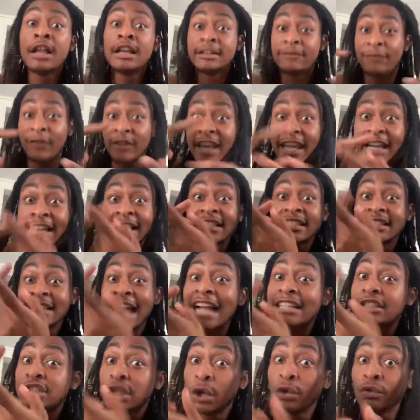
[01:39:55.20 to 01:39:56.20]
for niggas
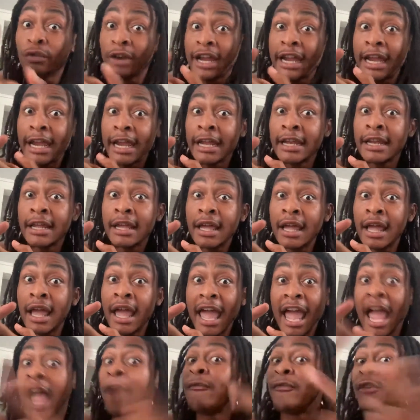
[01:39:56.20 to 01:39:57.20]
not to read and